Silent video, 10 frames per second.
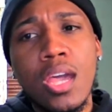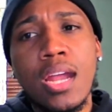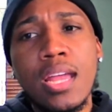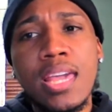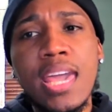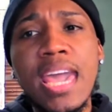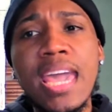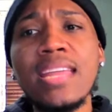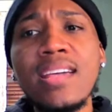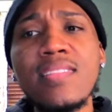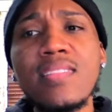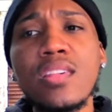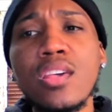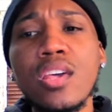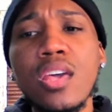Candiace,
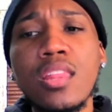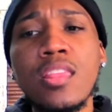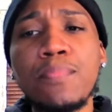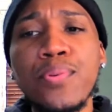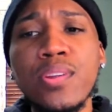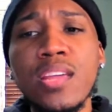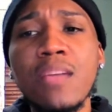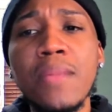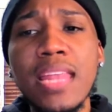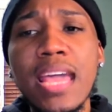the predicament